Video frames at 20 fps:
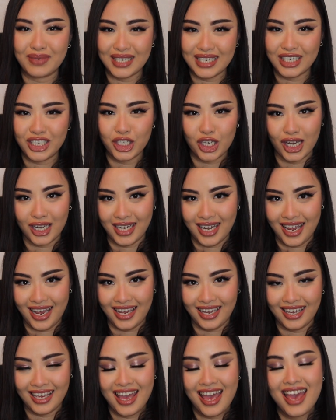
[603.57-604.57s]

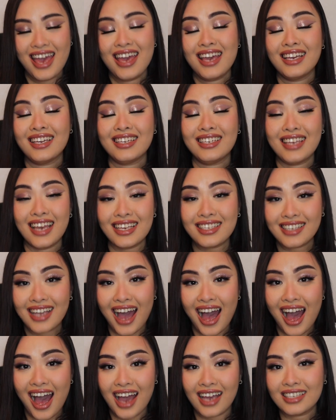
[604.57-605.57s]
Nishane. Yes
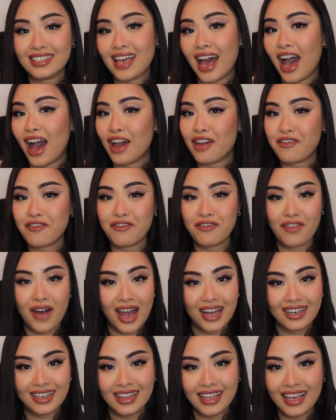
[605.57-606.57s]
guys, I
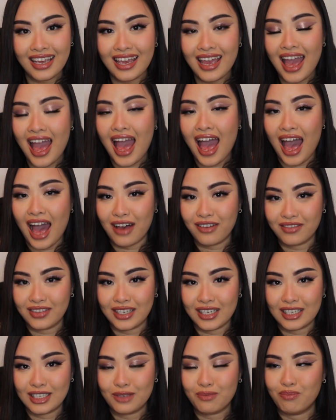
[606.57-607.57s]
finally have
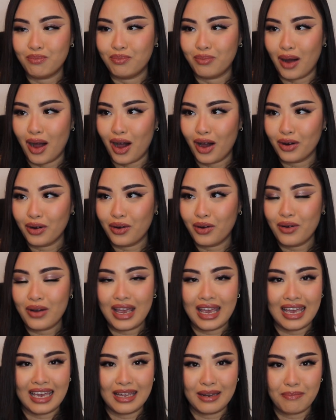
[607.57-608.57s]
this bottle
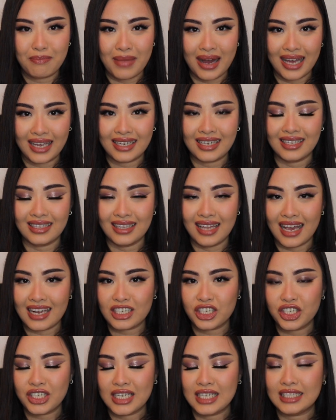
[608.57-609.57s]
in my
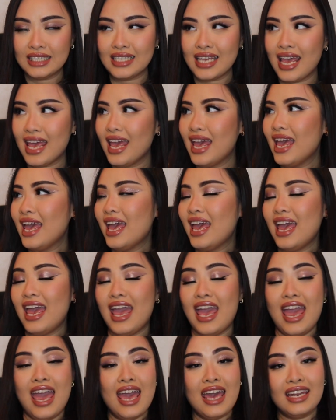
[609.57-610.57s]
collections
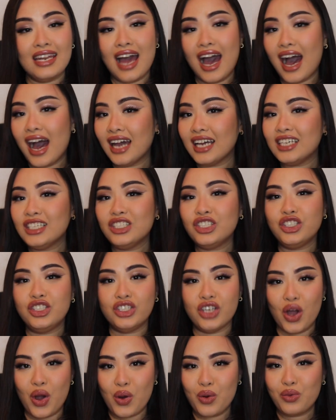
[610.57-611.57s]
and I
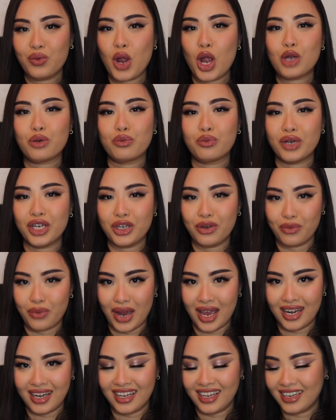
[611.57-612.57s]
don't
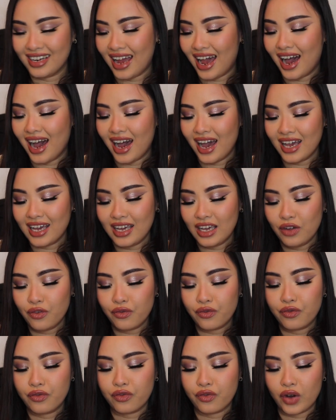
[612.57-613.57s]
regret it. I
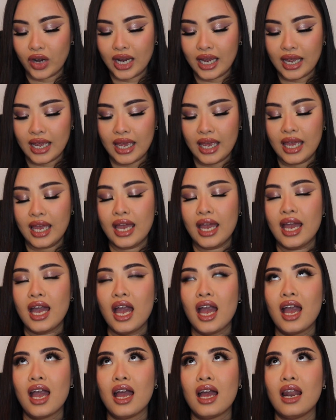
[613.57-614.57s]
freaking
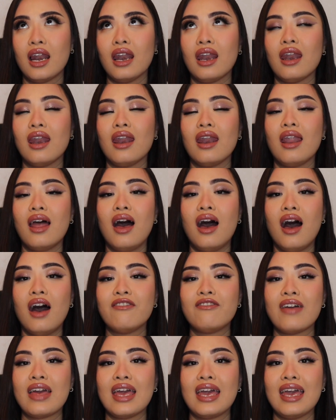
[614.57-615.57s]

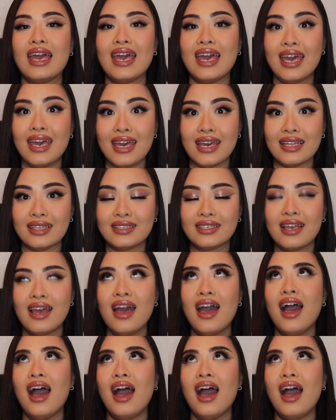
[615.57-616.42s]
love it.